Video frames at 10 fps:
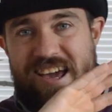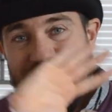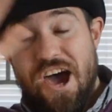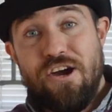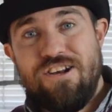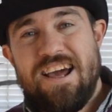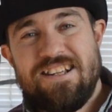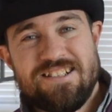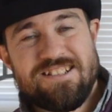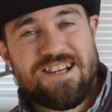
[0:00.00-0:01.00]
Hello
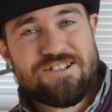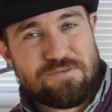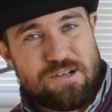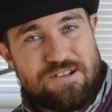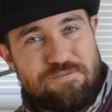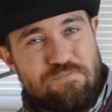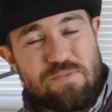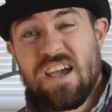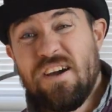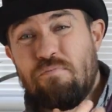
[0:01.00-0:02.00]
ladies and gentlemen.
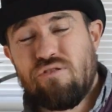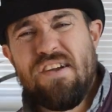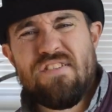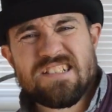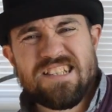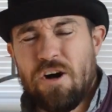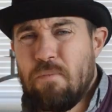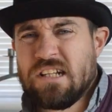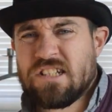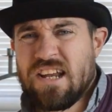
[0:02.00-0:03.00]
Previously on
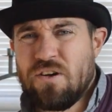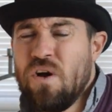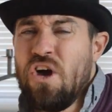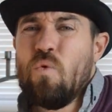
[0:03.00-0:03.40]
my channel